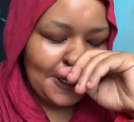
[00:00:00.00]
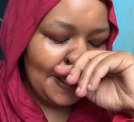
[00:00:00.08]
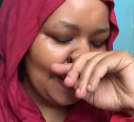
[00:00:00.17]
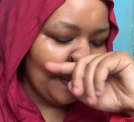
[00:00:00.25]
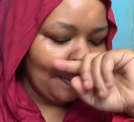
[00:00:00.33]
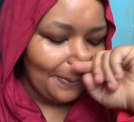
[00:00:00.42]

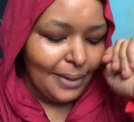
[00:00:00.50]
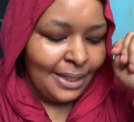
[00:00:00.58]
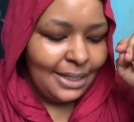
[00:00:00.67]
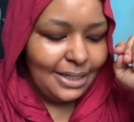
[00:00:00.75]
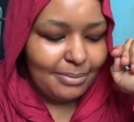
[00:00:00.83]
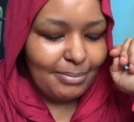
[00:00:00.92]
here
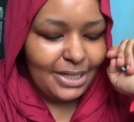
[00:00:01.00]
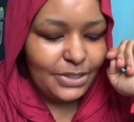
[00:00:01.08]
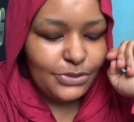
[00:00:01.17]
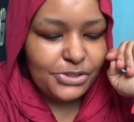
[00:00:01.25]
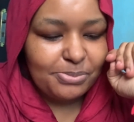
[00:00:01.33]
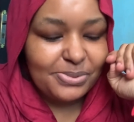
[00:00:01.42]
in my
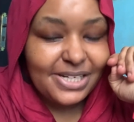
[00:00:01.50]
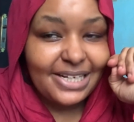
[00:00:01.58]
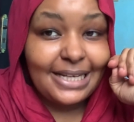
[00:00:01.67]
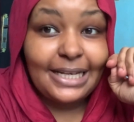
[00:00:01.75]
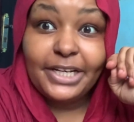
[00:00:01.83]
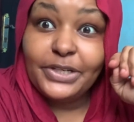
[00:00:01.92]
YouTube
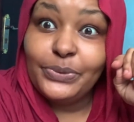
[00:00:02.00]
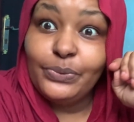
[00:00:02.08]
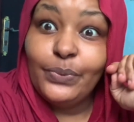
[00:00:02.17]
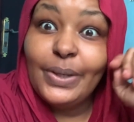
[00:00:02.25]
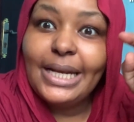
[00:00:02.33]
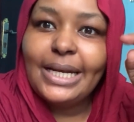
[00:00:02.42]
channel
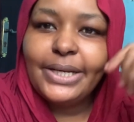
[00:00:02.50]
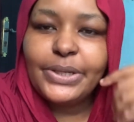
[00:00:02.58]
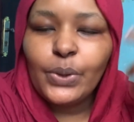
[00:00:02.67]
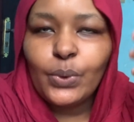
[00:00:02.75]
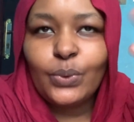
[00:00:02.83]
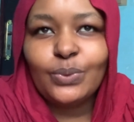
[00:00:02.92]
and you will
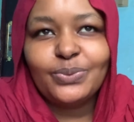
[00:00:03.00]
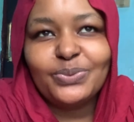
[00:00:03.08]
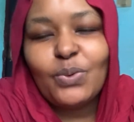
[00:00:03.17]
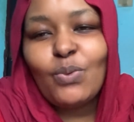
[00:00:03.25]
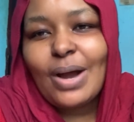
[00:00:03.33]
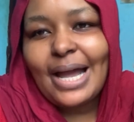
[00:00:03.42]
know
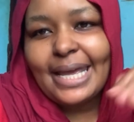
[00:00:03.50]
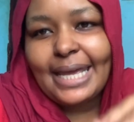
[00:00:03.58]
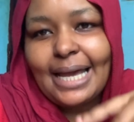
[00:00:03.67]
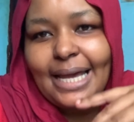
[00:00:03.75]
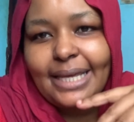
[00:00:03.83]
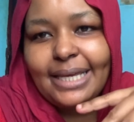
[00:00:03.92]
why
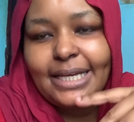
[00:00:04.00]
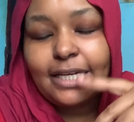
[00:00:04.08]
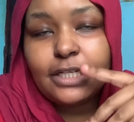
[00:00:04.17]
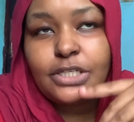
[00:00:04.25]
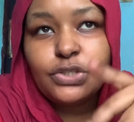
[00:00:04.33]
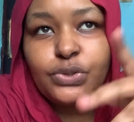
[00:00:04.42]
I
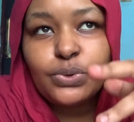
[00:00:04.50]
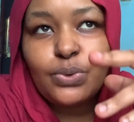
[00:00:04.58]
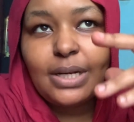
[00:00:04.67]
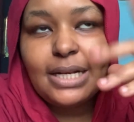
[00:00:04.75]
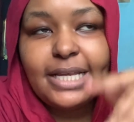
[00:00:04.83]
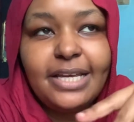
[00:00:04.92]
had to
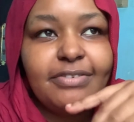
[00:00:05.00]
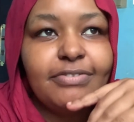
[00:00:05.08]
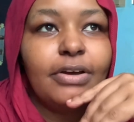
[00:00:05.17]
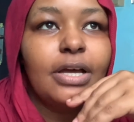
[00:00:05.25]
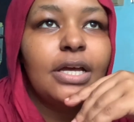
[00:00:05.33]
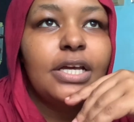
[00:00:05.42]
leave
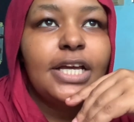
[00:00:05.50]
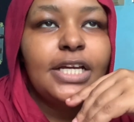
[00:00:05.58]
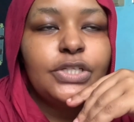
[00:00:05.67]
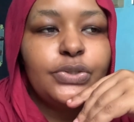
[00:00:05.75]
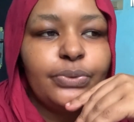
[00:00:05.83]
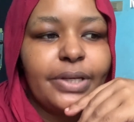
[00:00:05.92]

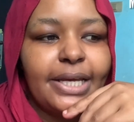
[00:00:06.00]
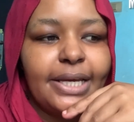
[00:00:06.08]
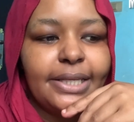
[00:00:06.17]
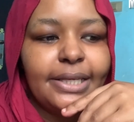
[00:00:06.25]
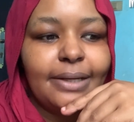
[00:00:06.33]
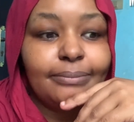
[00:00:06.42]
to
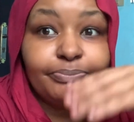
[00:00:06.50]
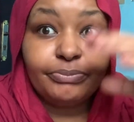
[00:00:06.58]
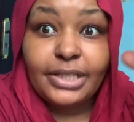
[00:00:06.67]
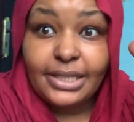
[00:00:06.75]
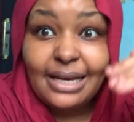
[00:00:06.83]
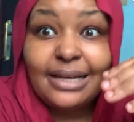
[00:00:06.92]
Kenya.
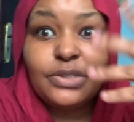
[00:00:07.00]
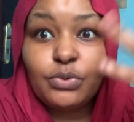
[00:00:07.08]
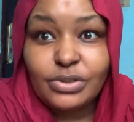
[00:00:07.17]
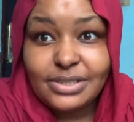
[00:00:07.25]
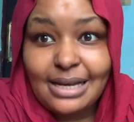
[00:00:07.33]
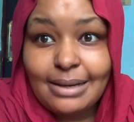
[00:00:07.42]
Yeah, it
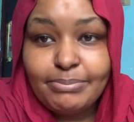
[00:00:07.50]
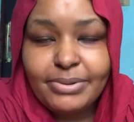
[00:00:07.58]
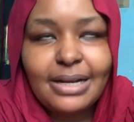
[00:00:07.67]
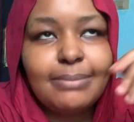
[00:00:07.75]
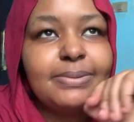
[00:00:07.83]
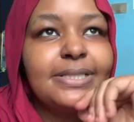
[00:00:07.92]
was
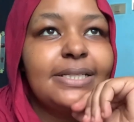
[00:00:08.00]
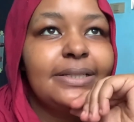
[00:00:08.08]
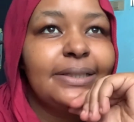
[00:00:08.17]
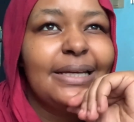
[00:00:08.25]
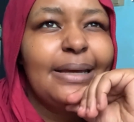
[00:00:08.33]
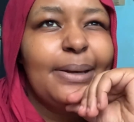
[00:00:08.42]
abrupt,
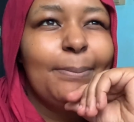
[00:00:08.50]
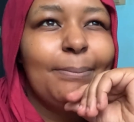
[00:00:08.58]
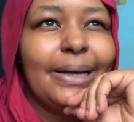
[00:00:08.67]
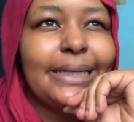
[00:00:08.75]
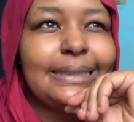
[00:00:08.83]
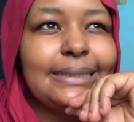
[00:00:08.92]

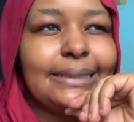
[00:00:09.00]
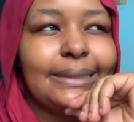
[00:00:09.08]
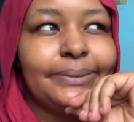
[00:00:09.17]
but